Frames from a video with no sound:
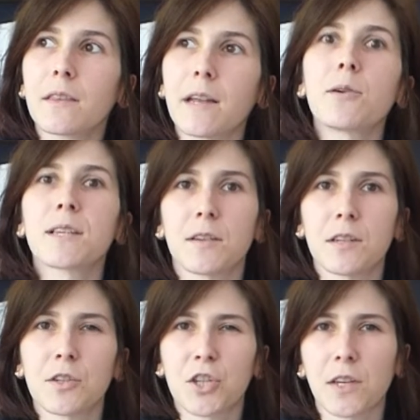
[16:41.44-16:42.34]
there is
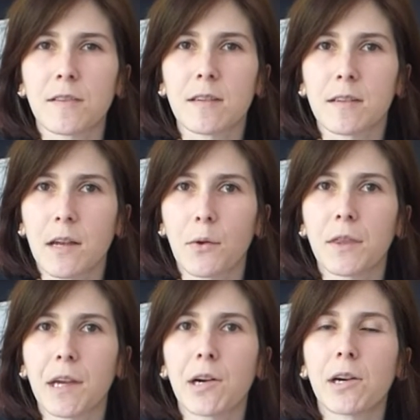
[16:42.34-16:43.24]
an injustice
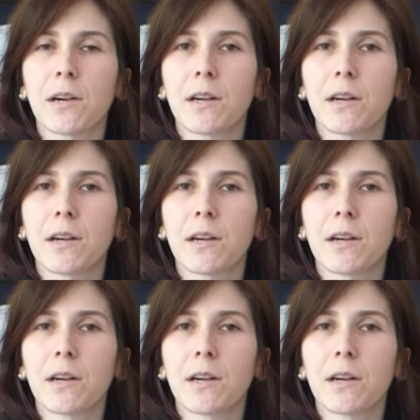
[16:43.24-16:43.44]
out there.